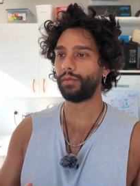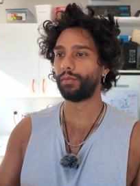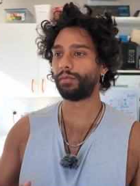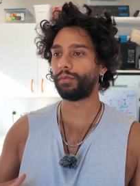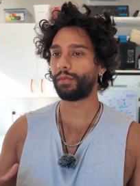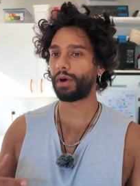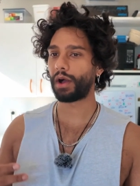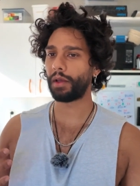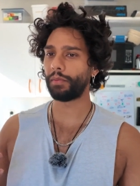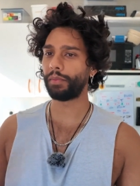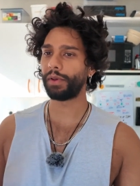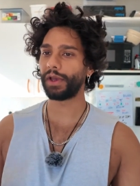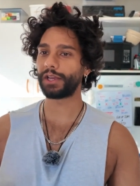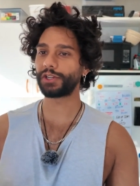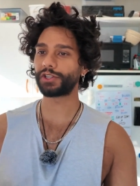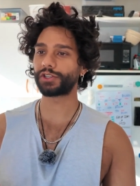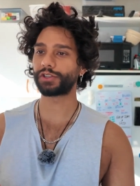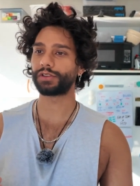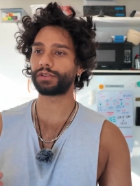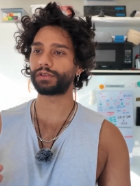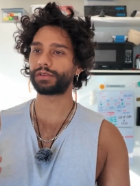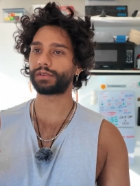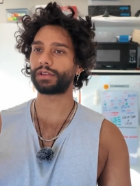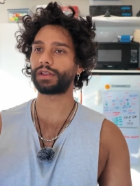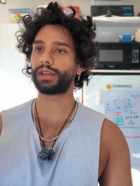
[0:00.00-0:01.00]
my
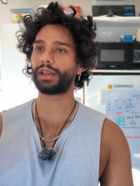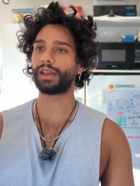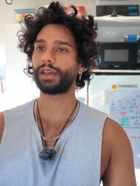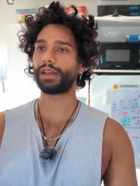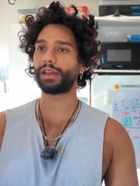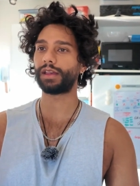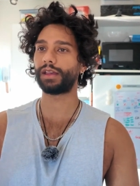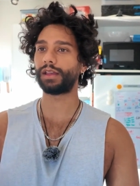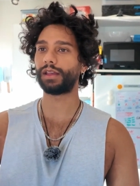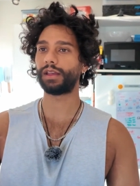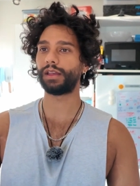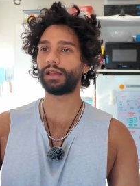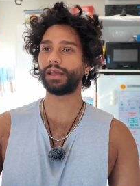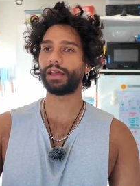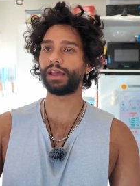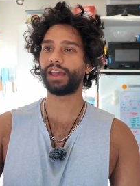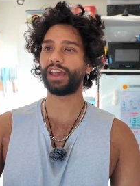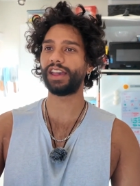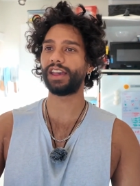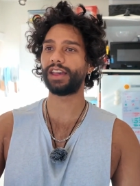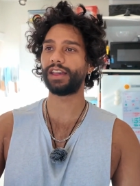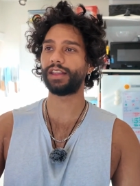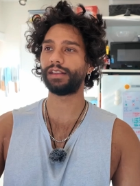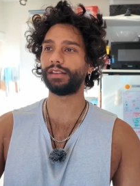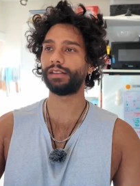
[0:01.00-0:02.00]
passion
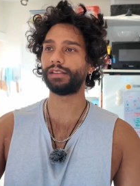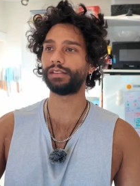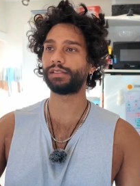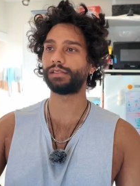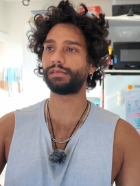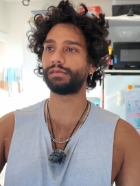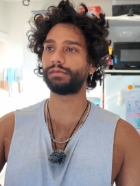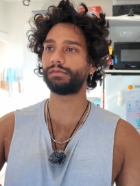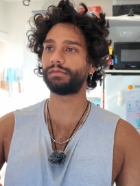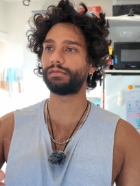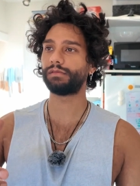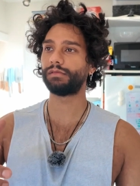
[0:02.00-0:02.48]
and